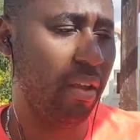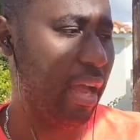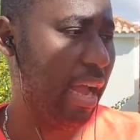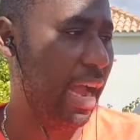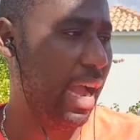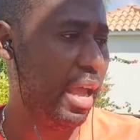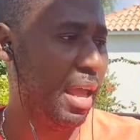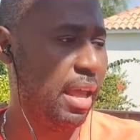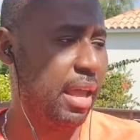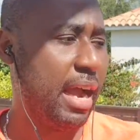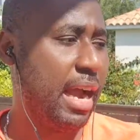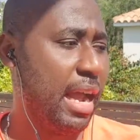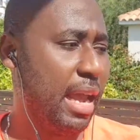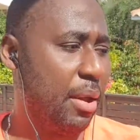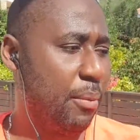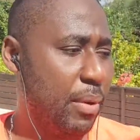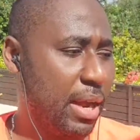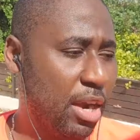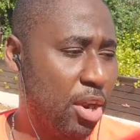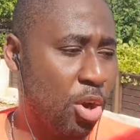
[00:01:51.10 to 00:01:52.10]
I
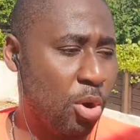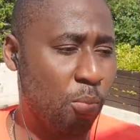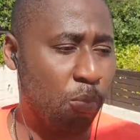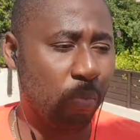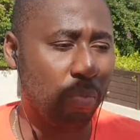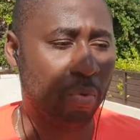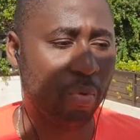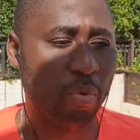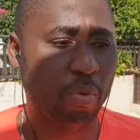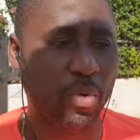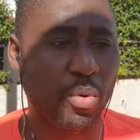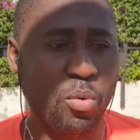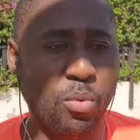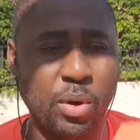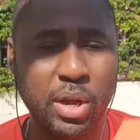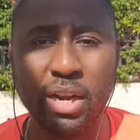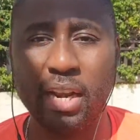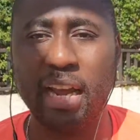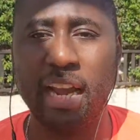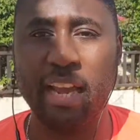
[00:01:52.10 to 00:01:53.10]
went home
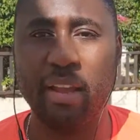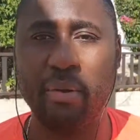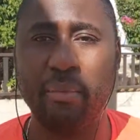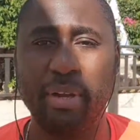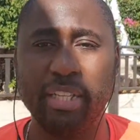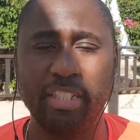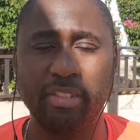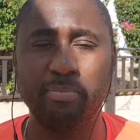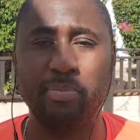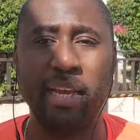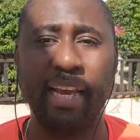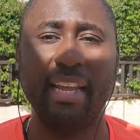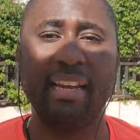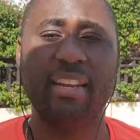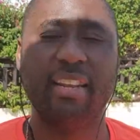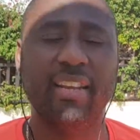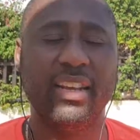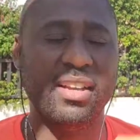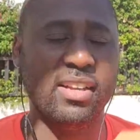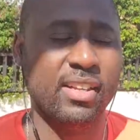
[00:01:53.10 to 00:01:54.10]
one night, went to bed,
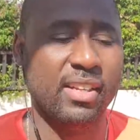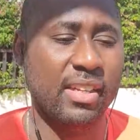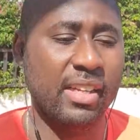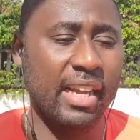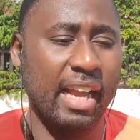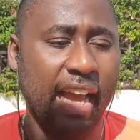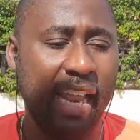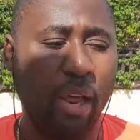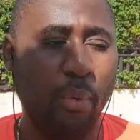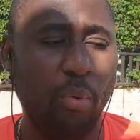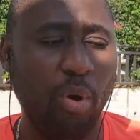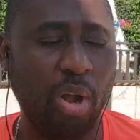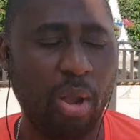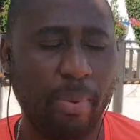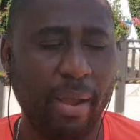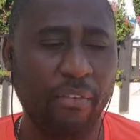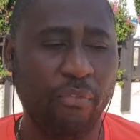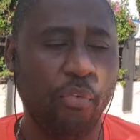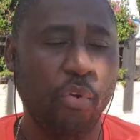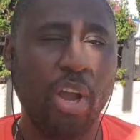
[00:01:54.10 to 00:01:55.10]
and I woke up
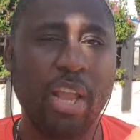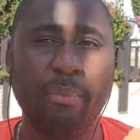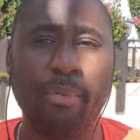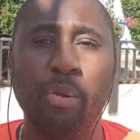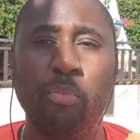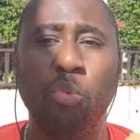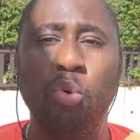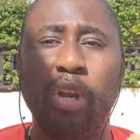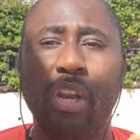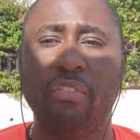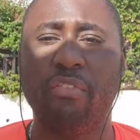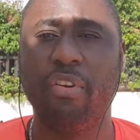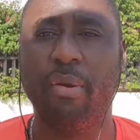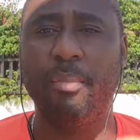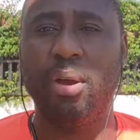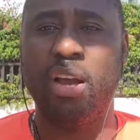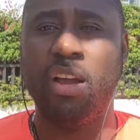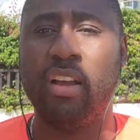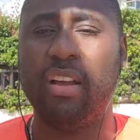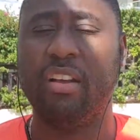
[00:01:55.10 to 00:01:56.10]
at 4 a.m. in the morning from
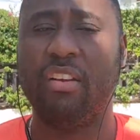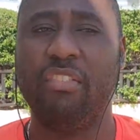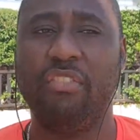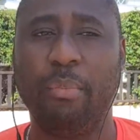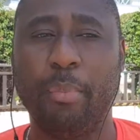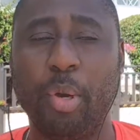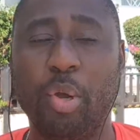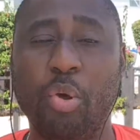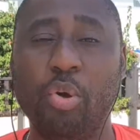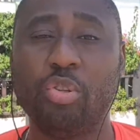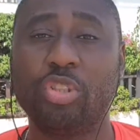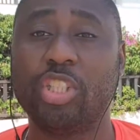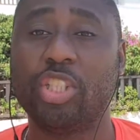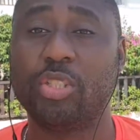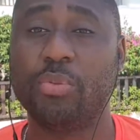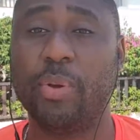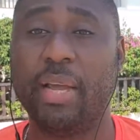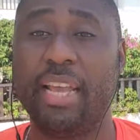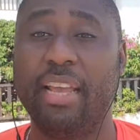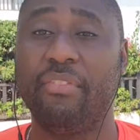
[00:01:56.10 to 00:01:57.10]
a cold
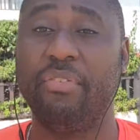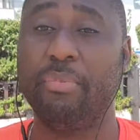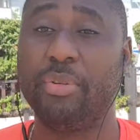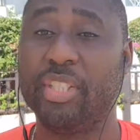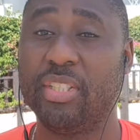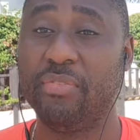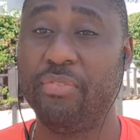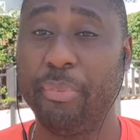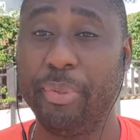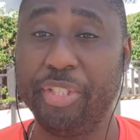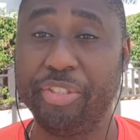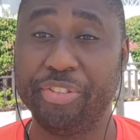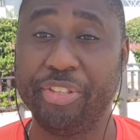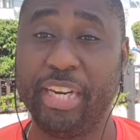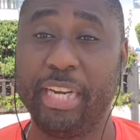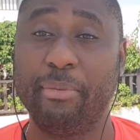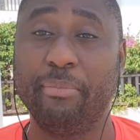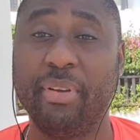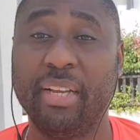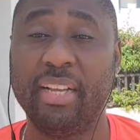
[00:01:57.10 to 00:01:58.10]
sweat, from a
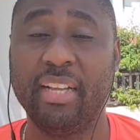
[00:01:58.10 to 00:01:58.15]
dream.